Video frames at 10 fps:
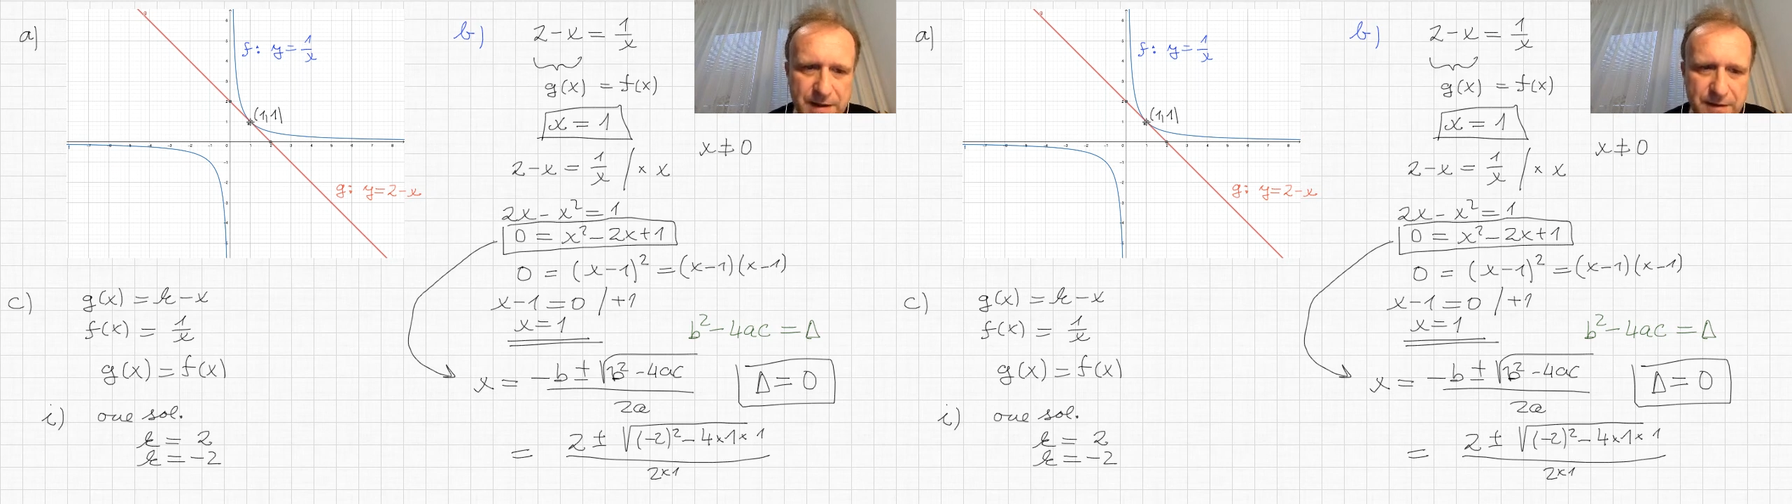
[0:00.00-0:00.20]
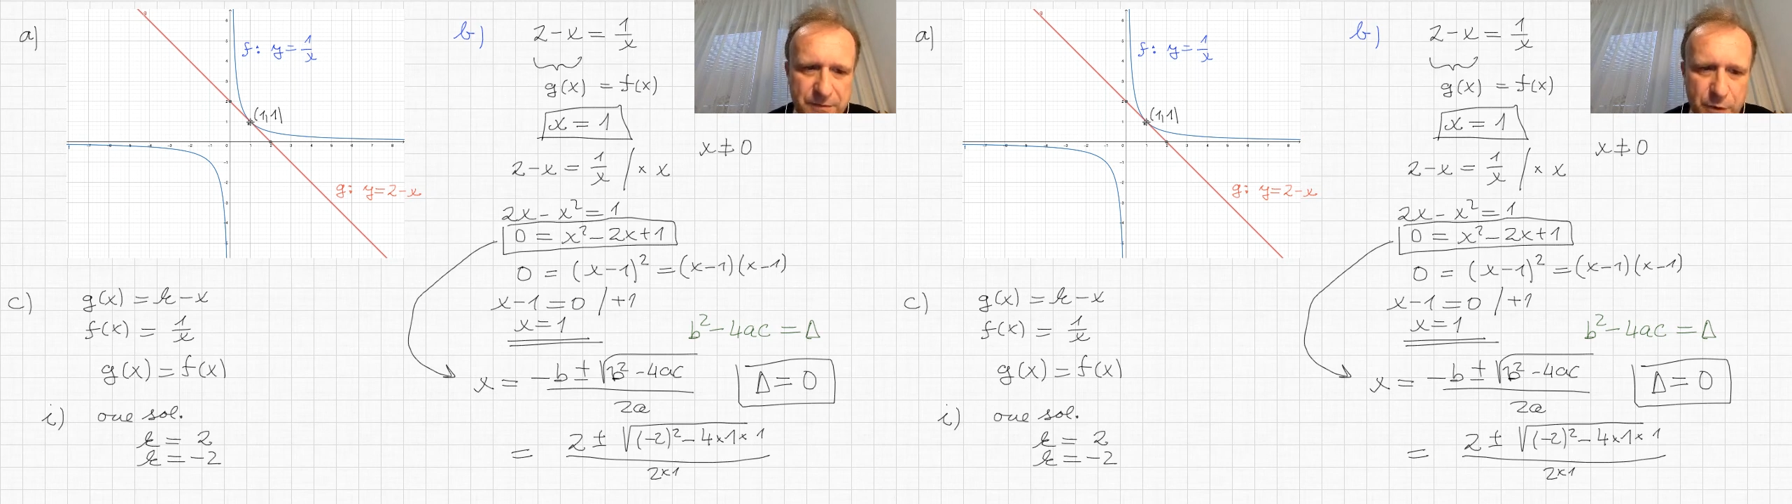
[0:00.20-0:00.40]

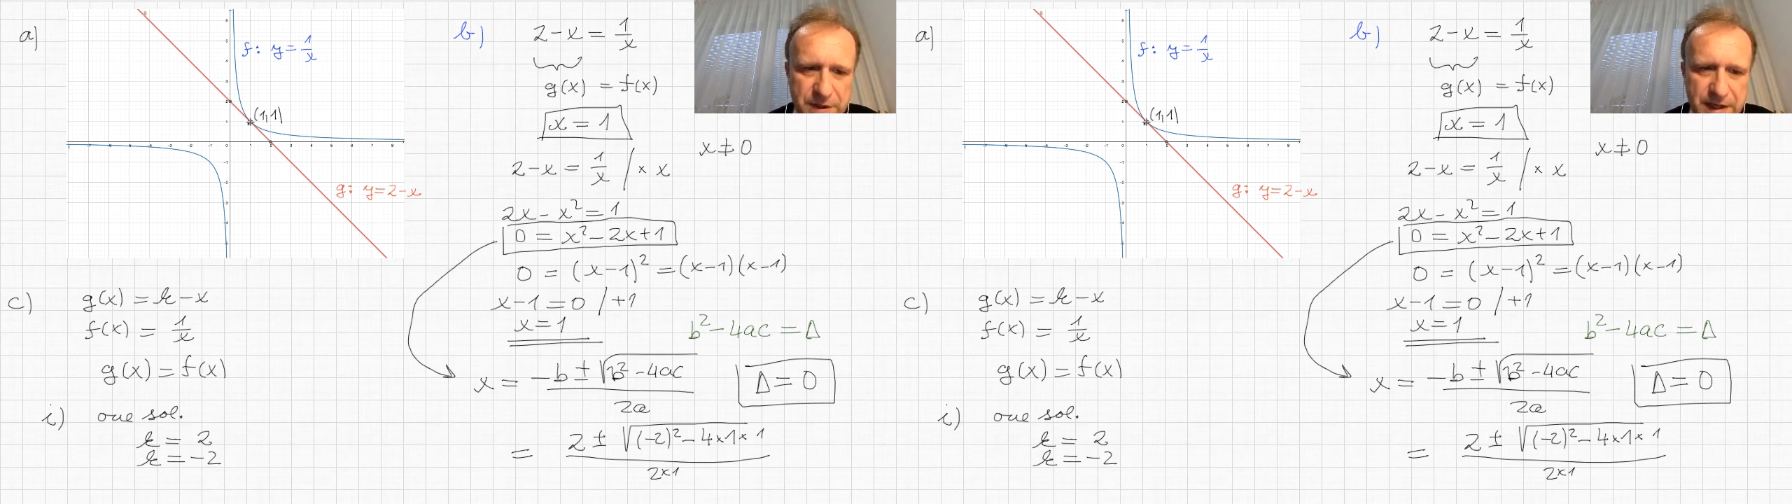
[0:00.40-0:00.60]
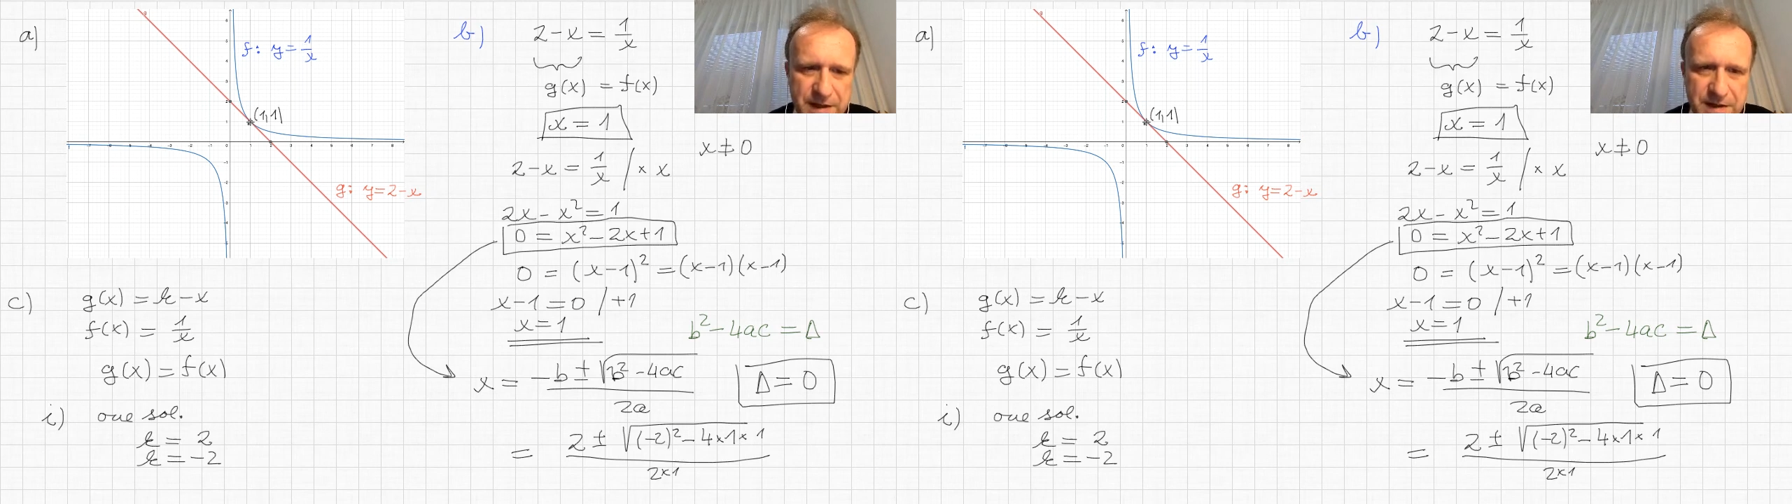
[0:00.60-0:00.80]
For
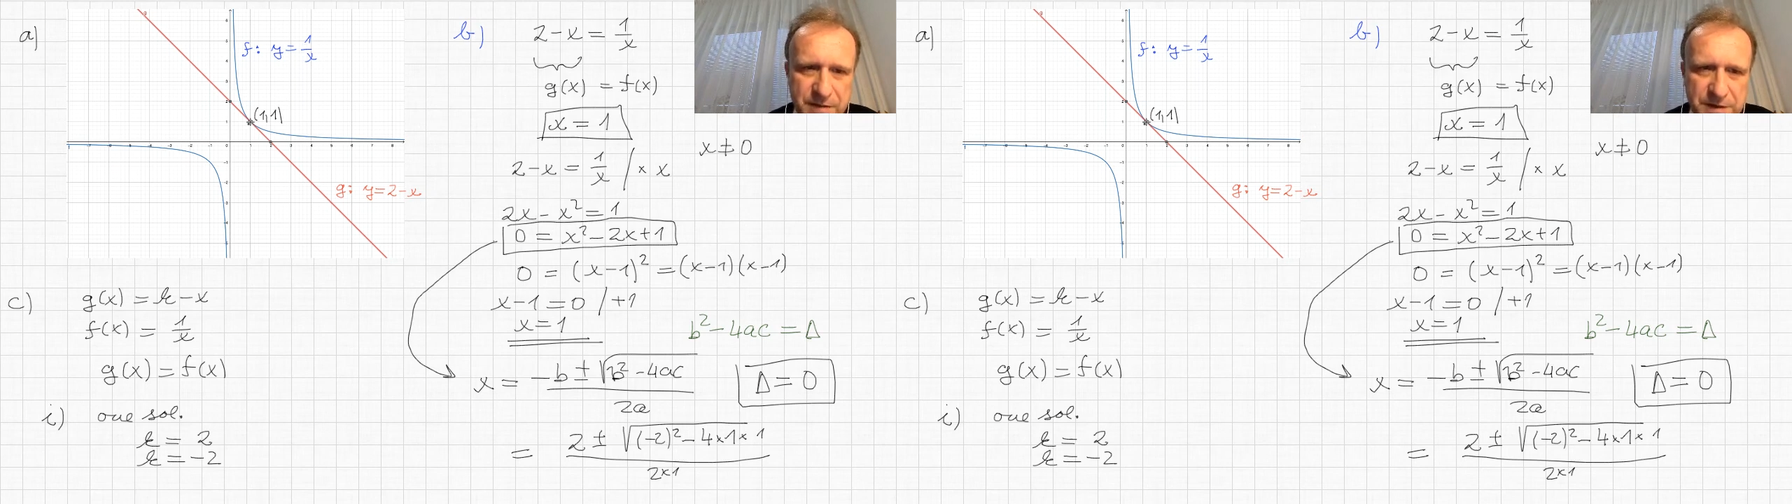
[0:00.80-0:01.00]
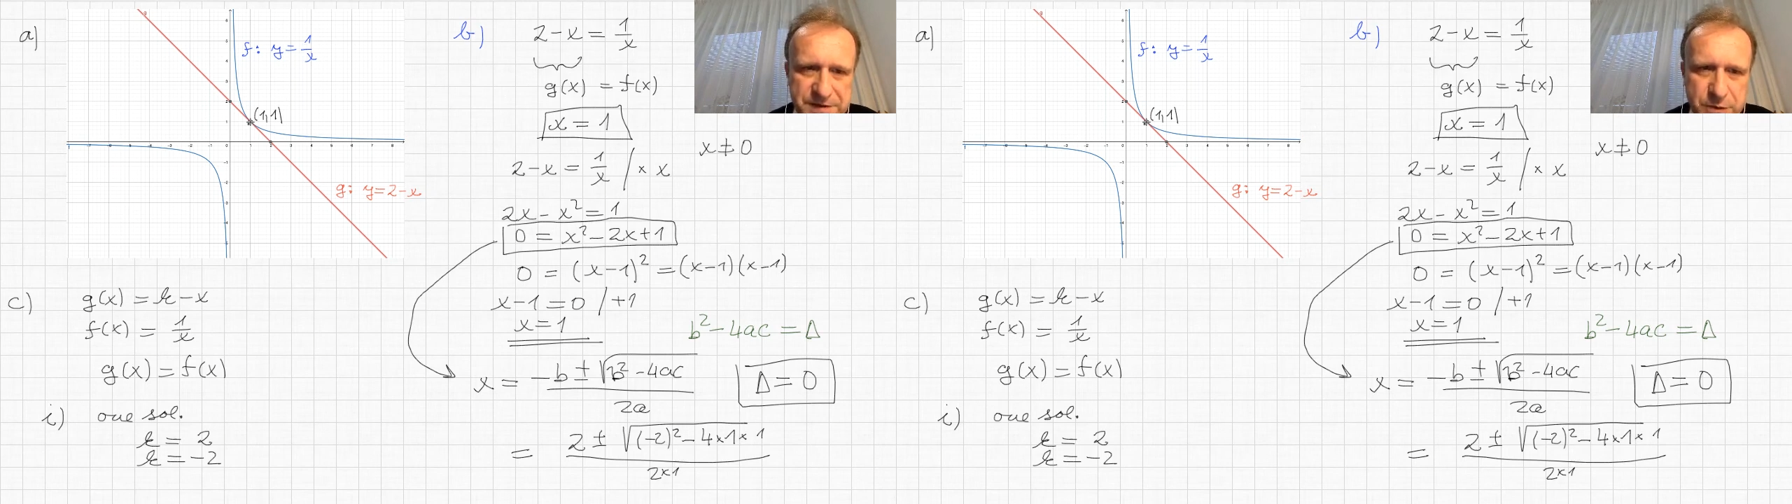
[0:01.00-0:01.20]
k
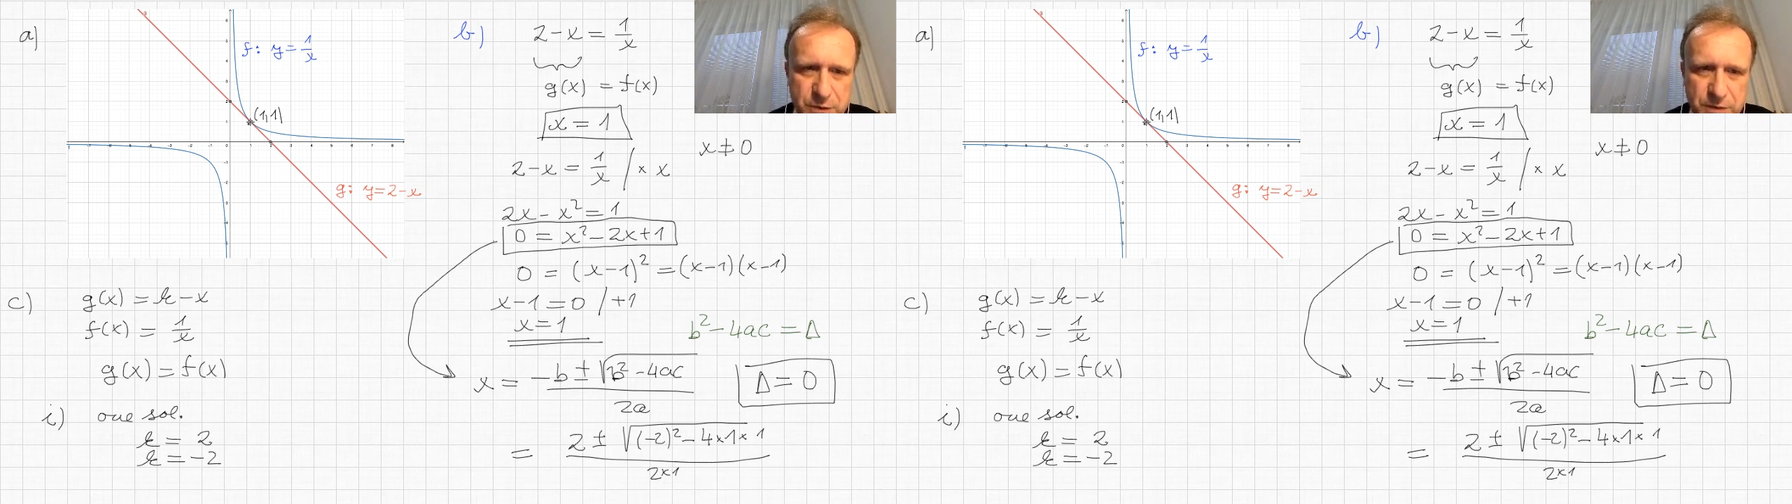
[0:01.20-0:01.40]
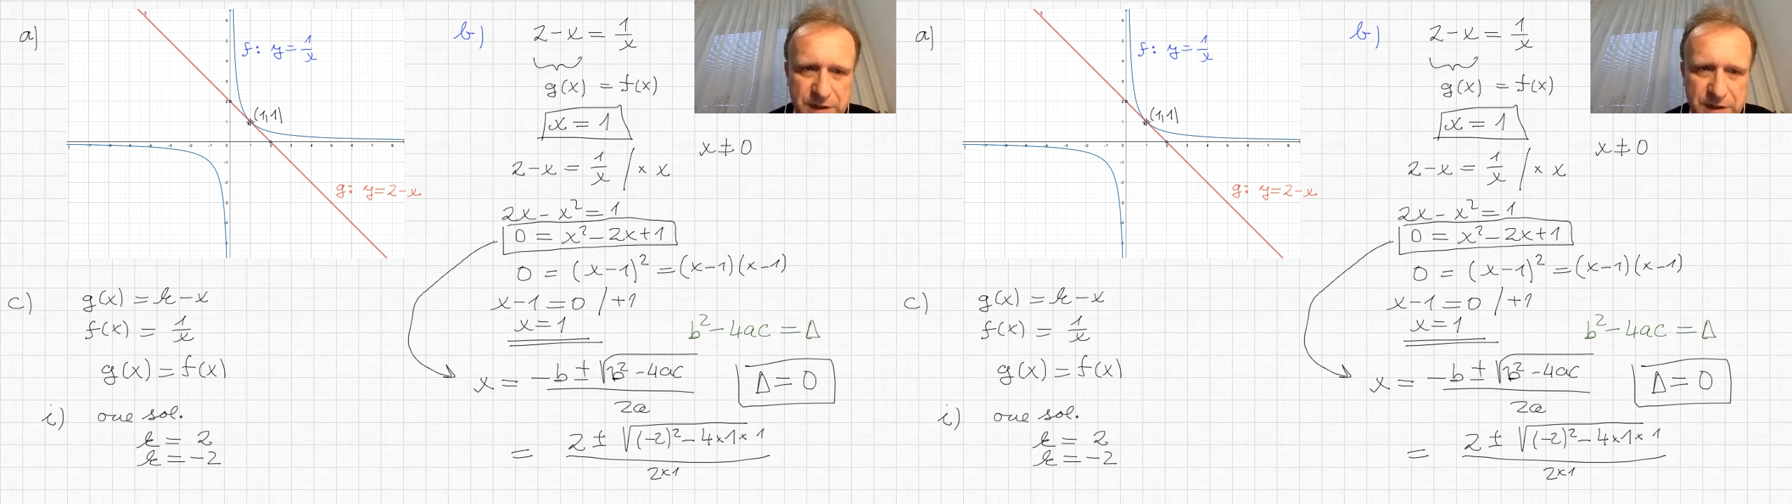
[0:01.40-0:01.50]
equals 2,